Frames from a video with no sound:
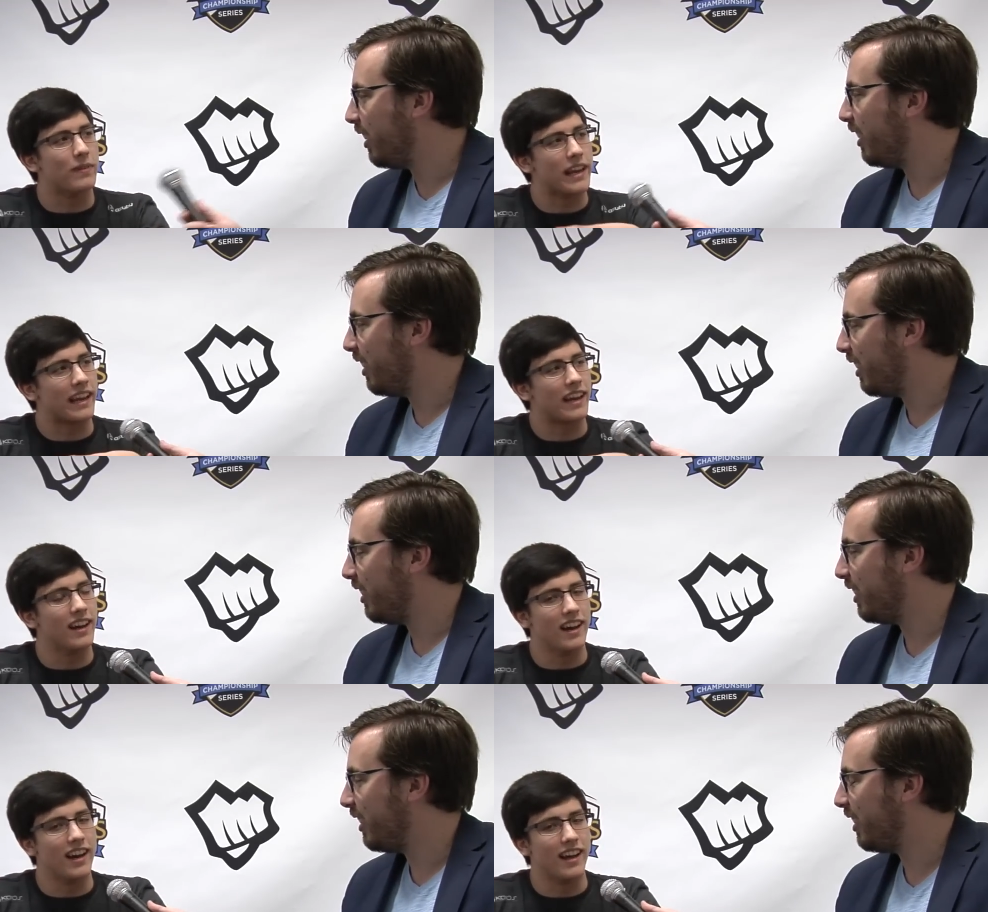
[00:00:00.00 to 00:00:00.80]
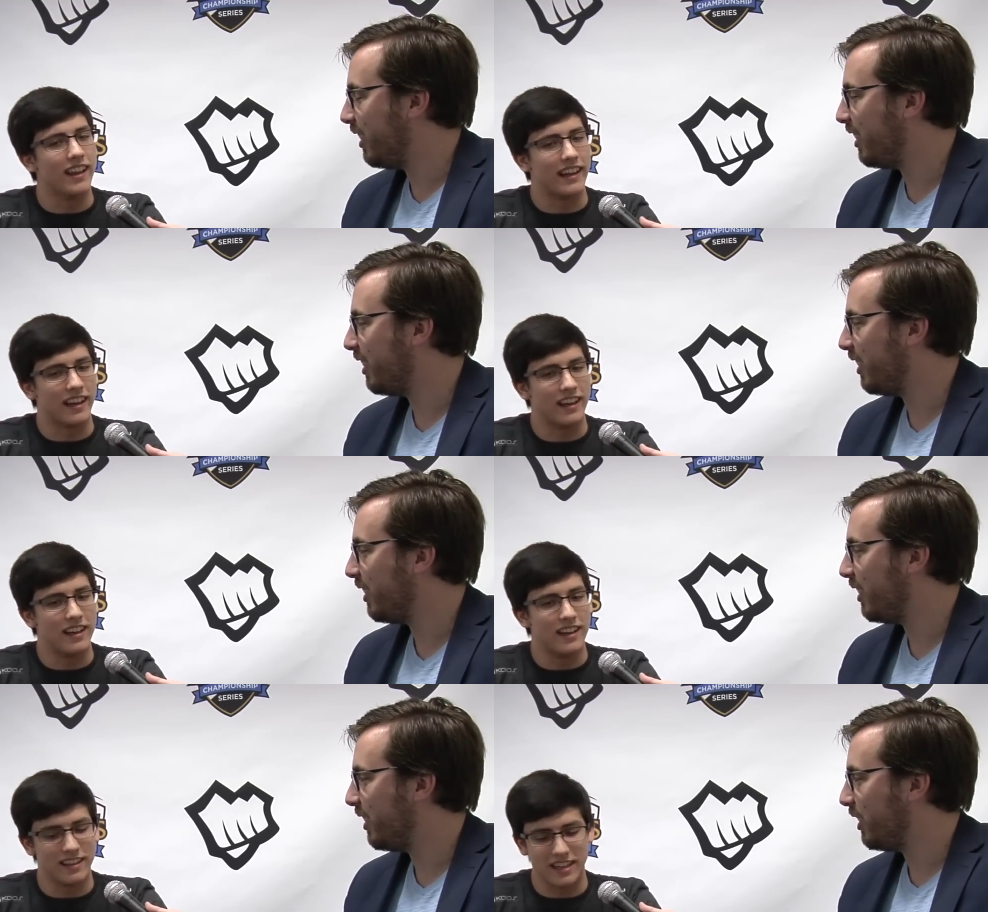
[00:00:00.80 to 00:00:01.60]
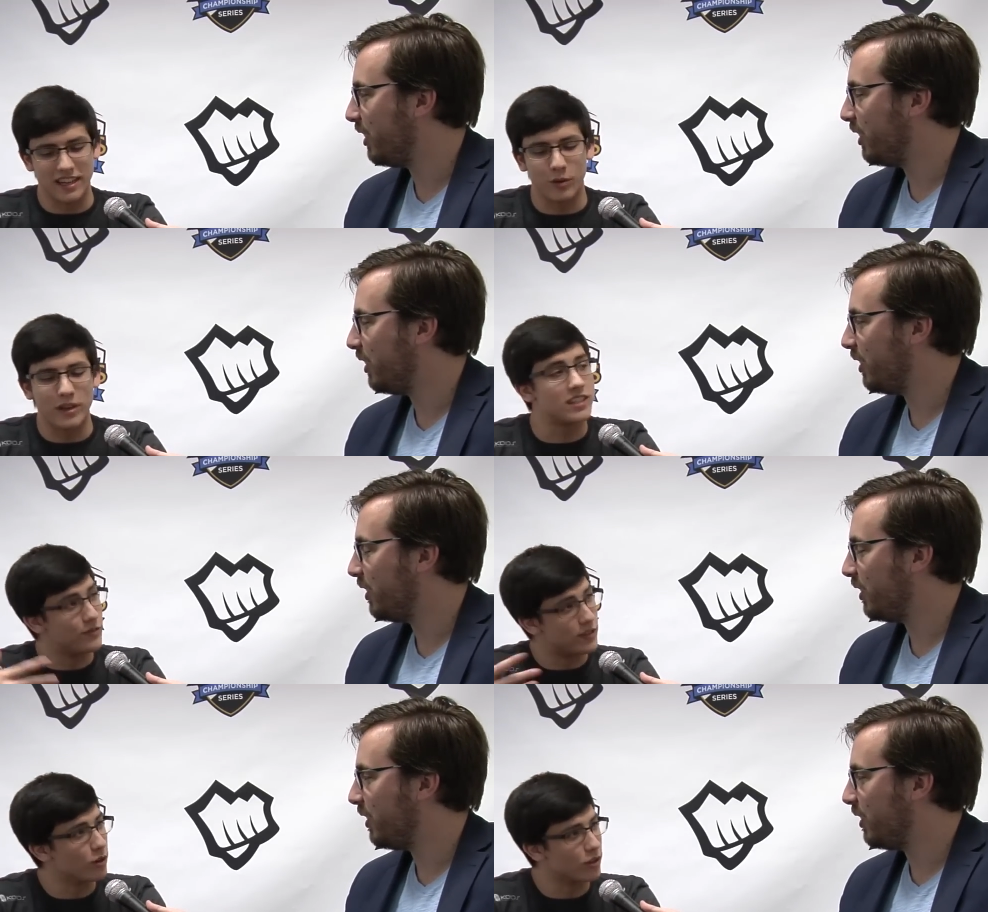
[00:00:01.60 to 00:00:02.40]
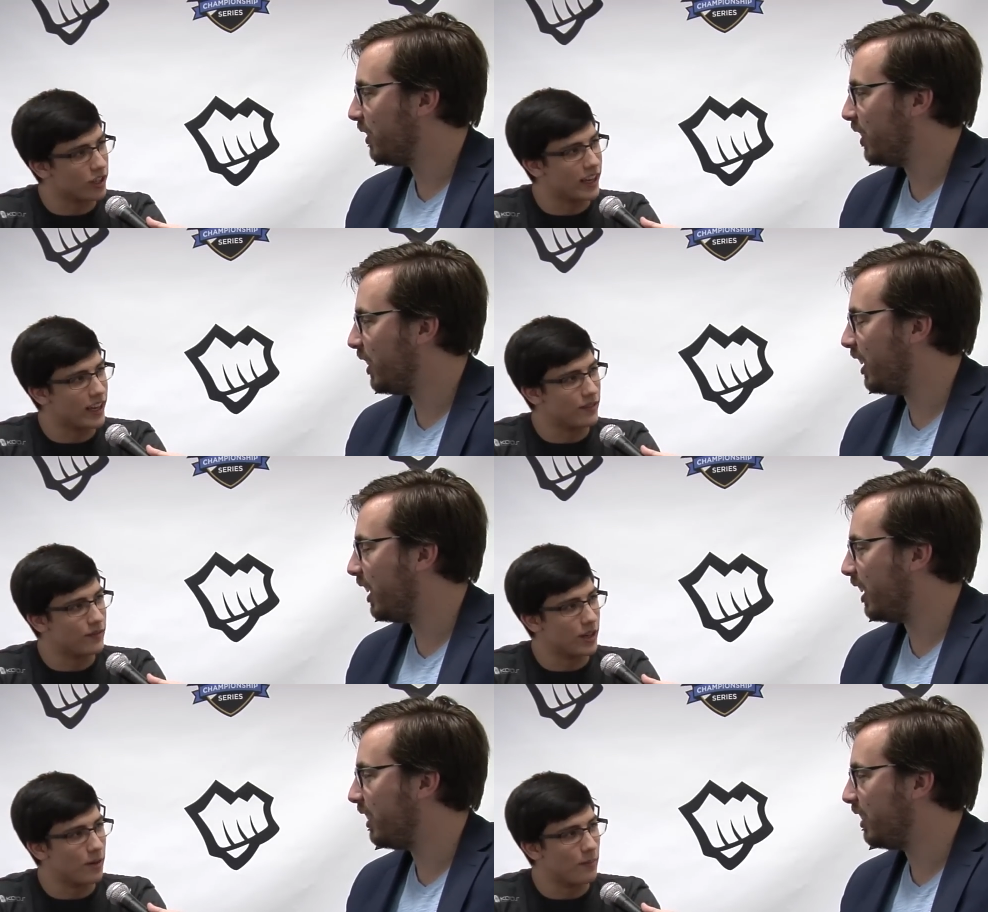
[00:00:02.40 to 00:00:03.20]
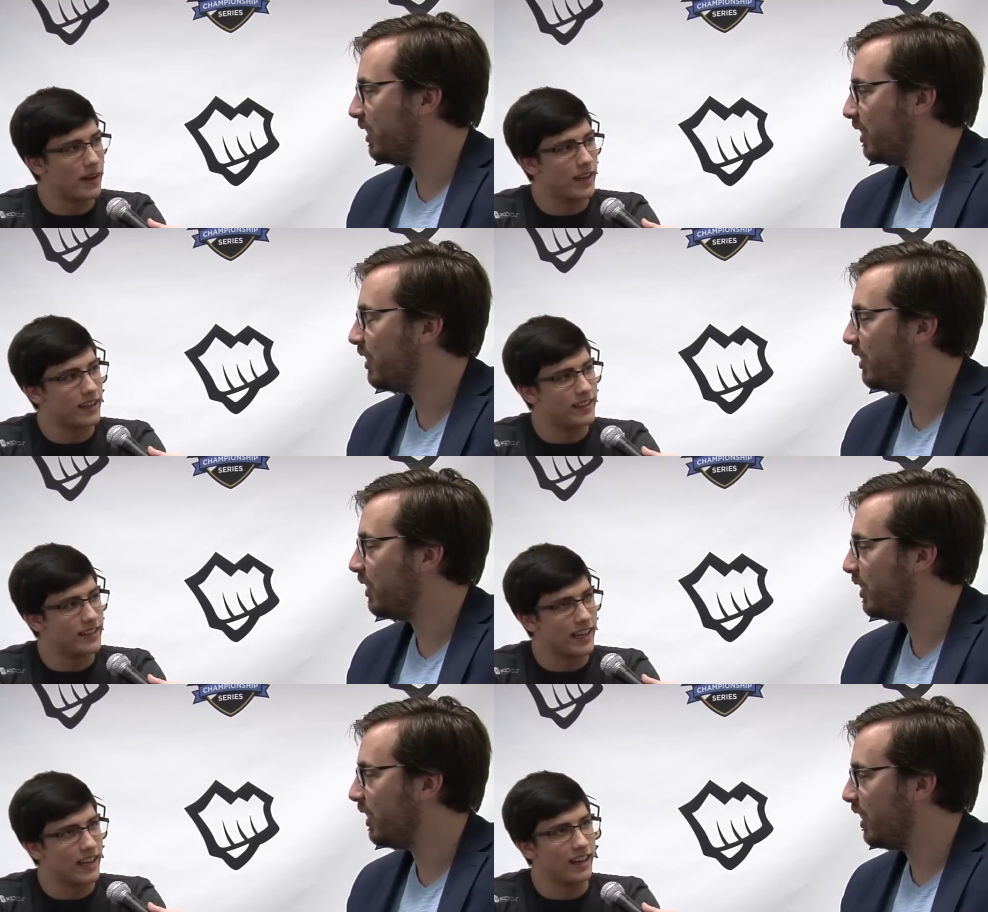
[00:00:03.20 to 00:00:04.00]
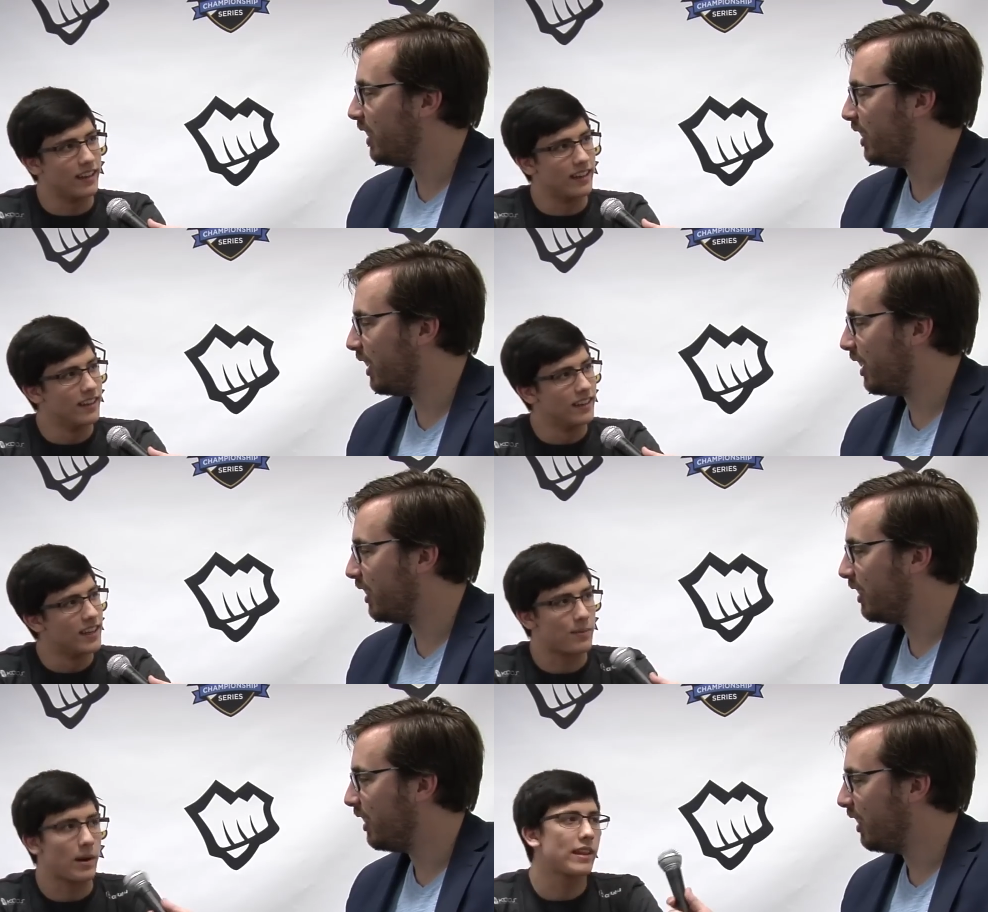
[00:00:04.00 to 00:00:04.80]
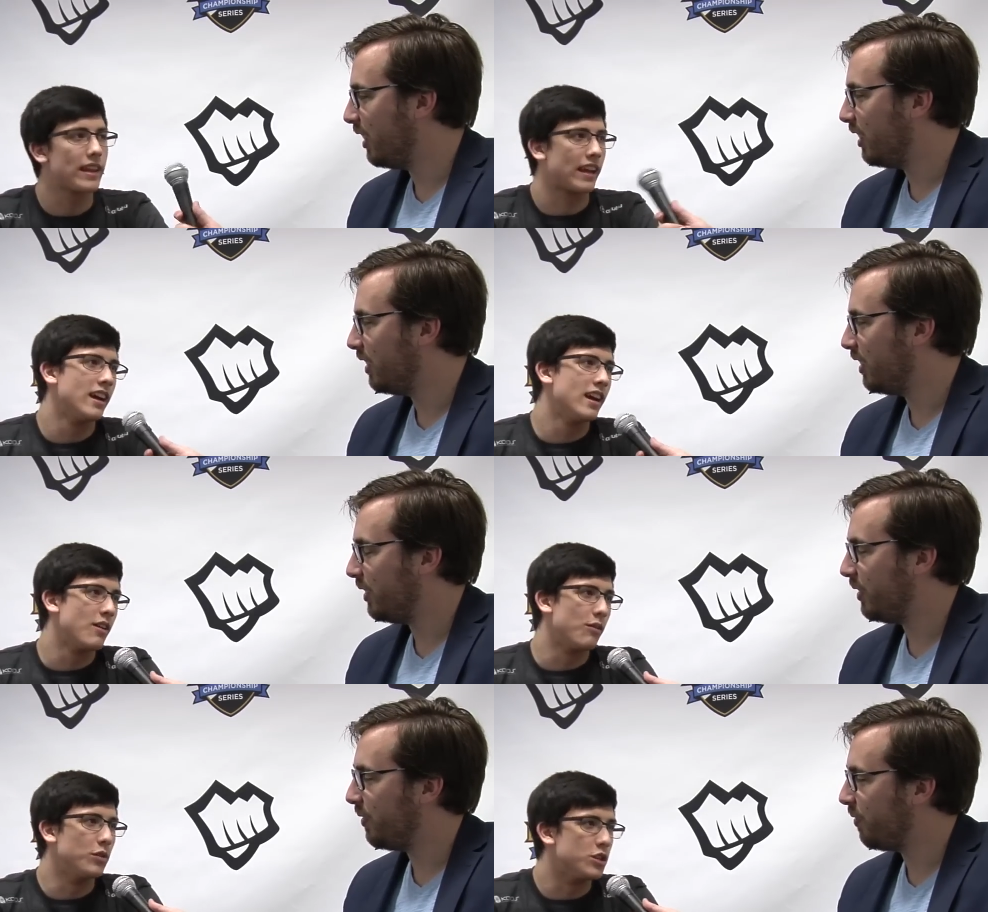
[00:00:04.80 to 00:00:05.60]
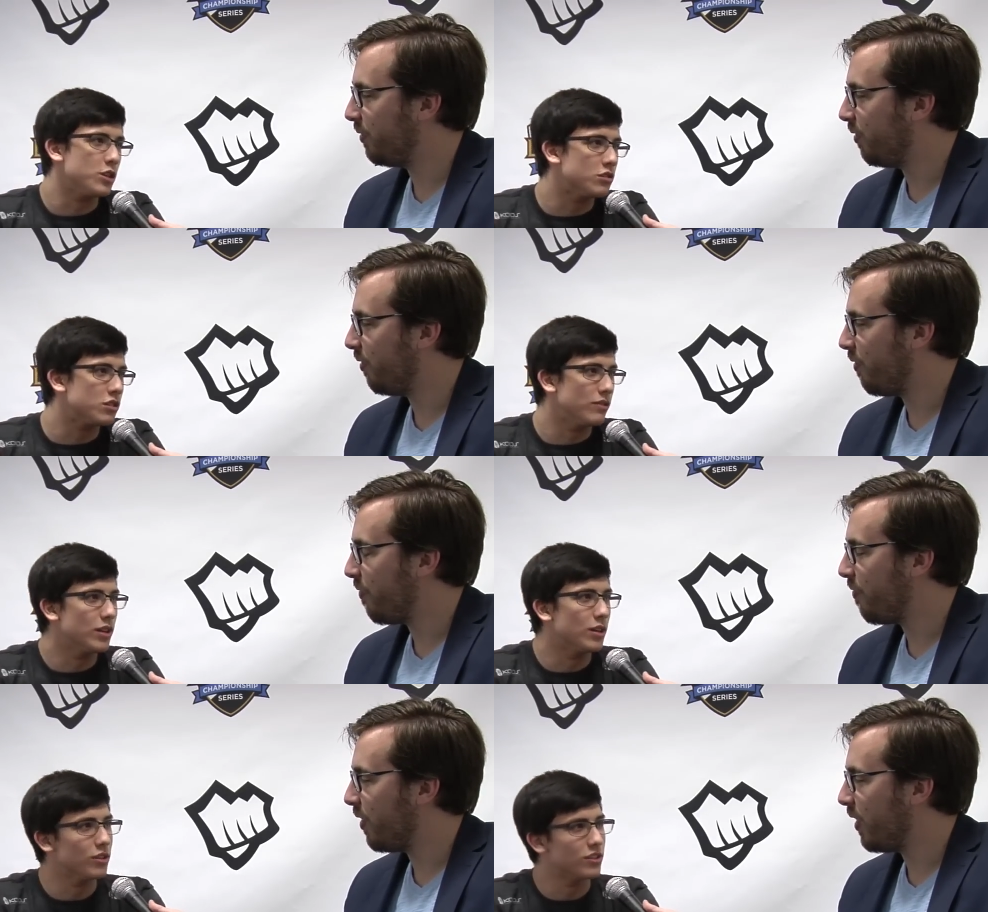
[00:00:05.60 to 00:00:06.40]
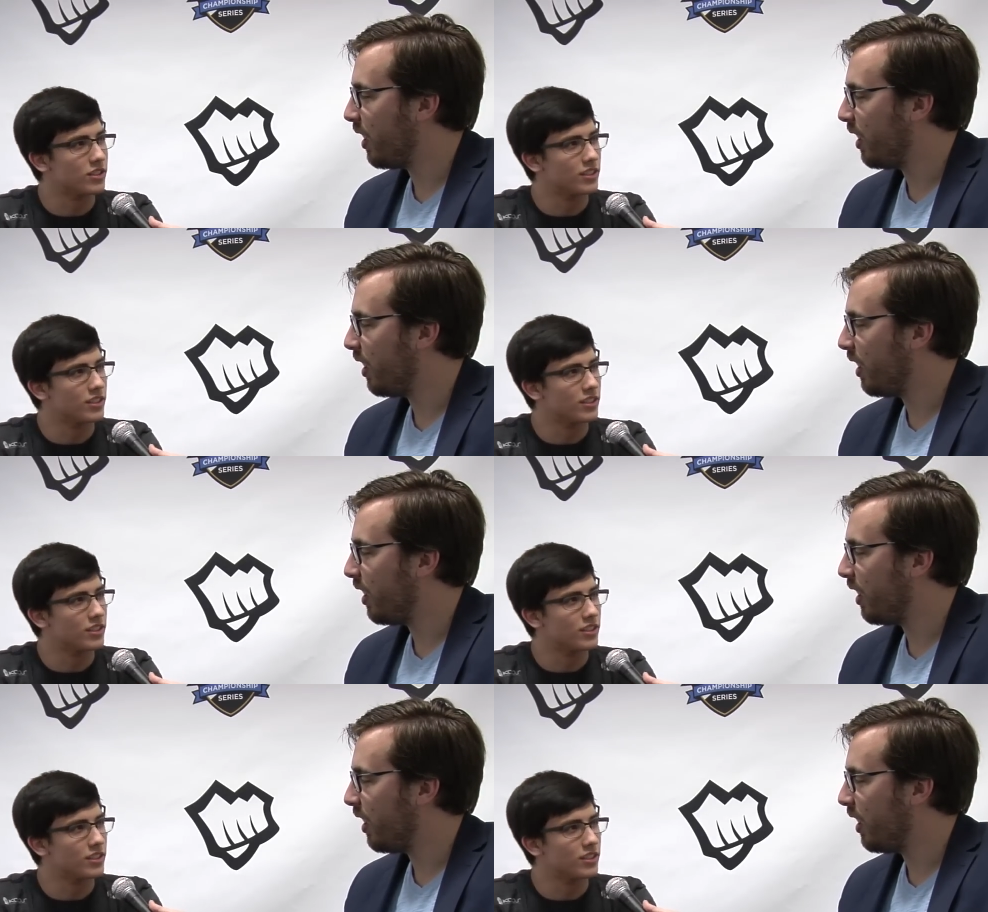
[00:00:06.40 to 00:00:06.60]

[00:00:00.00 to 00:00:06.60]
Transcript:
Speaker 1: like. Uh. Like. Increase the viewers on that interview, but it didn't. It probably like reduce the viewers.